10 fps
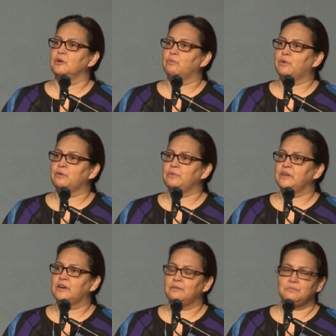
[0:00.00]
when we
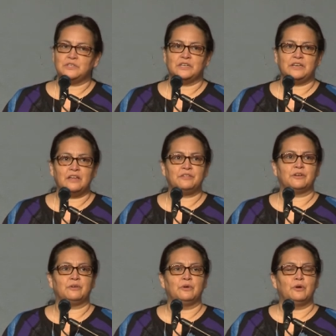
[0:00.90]
come
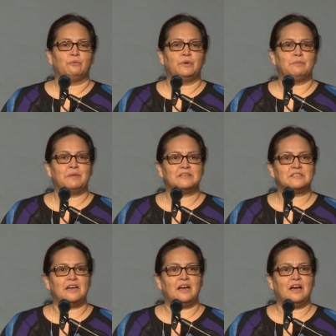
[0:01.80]
together, we must
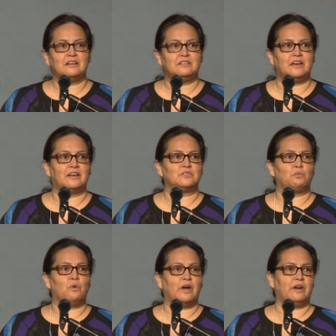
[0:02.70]
act as
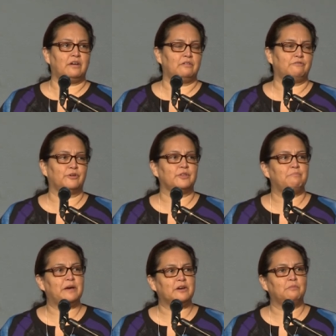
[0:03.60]
one for the
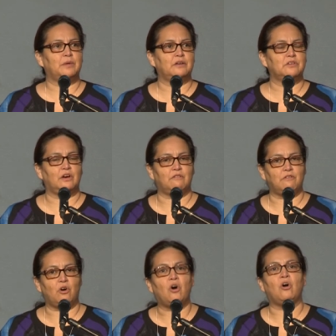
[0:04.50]
betterment of
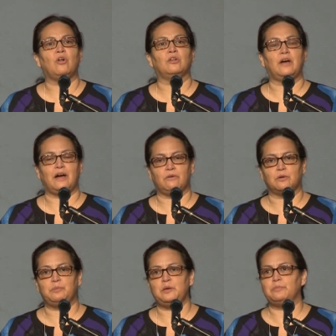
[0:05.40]
all our
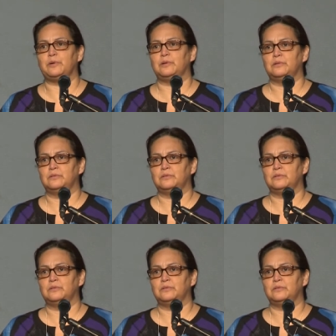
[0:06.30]
people.